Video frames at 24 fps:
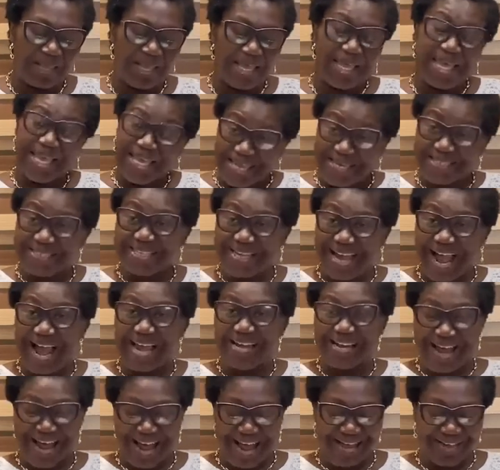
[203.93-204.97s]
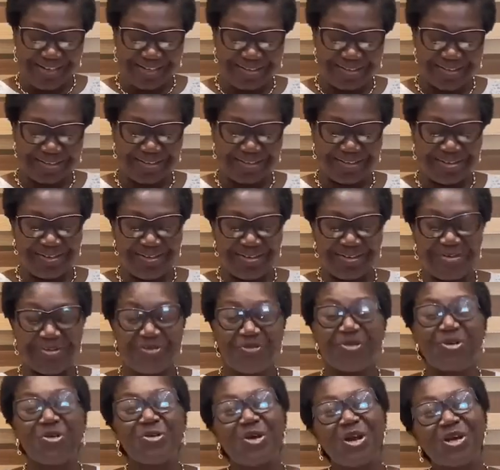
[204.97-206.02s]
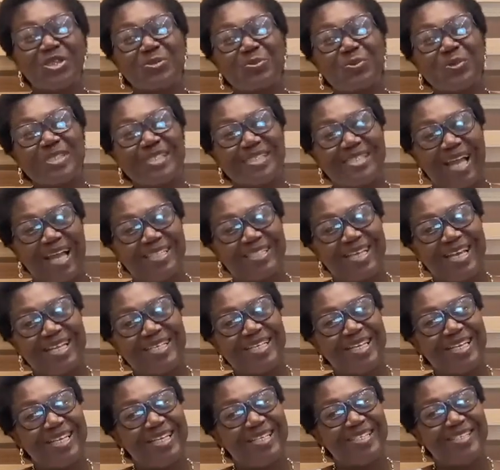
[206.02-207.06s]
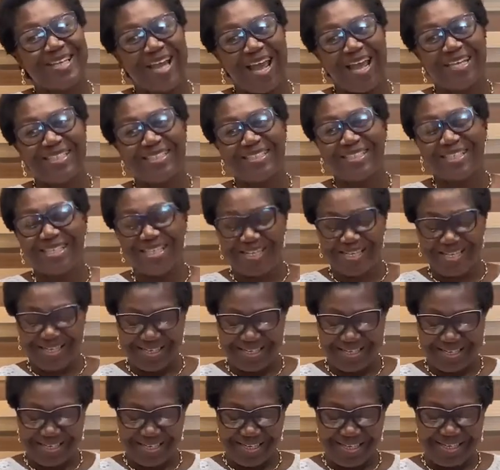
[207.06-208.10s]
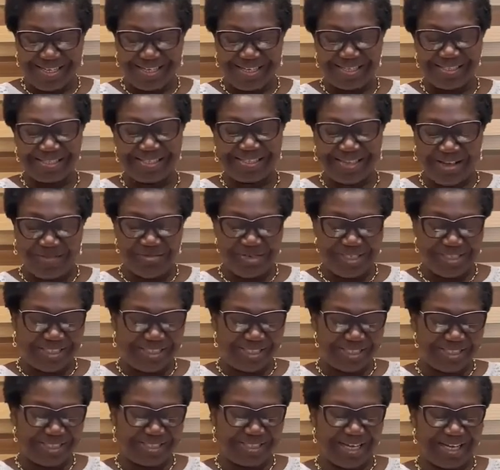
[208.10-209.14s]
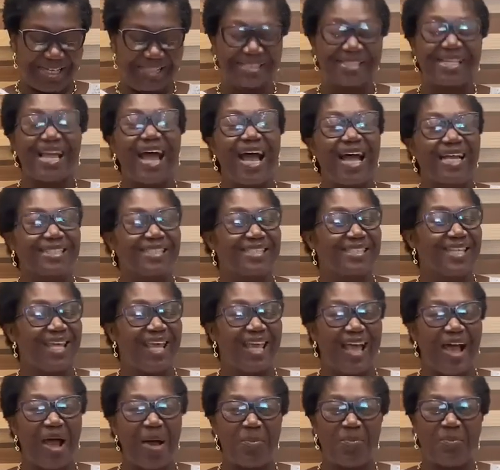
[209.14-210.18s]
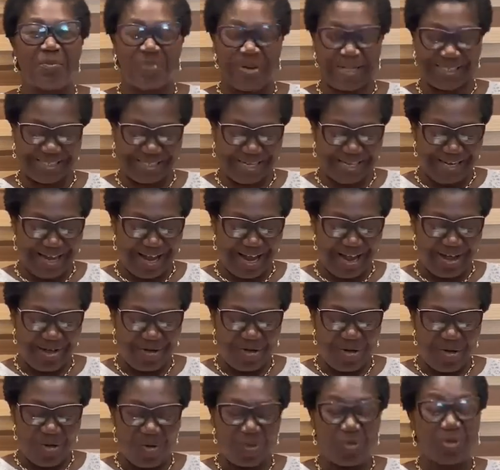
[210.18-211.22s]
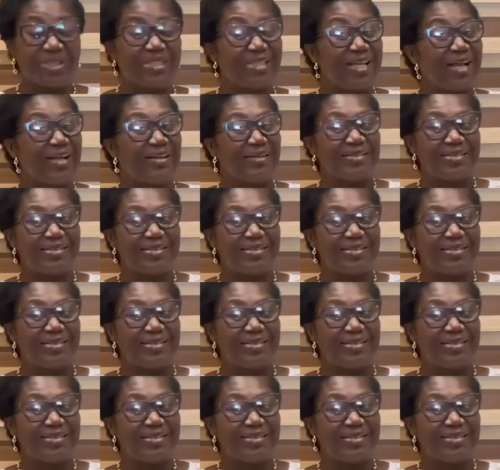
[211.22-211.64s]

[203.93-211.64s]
In Ghana, Full Gospel started in 1976 at the Ambassador Hotel,